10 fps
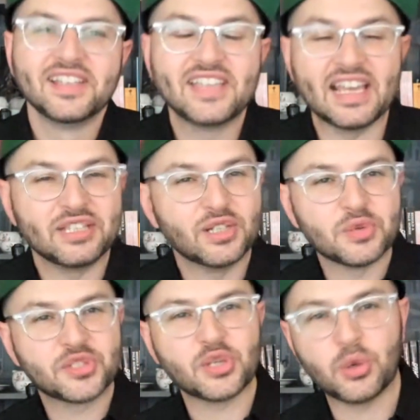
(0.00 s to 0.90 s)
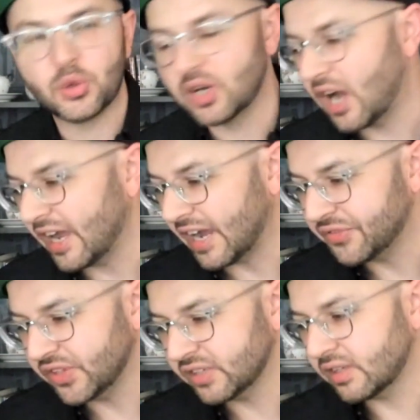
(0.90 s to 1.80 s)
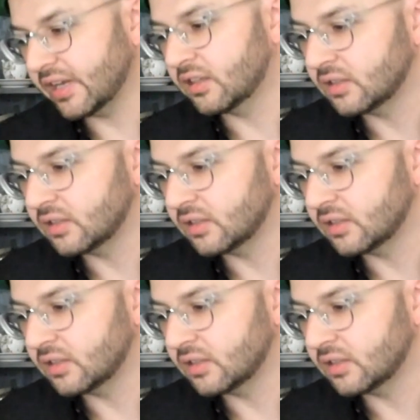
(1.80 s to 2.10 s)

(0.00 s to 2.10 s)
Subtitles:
Yeah, you know, so I think that a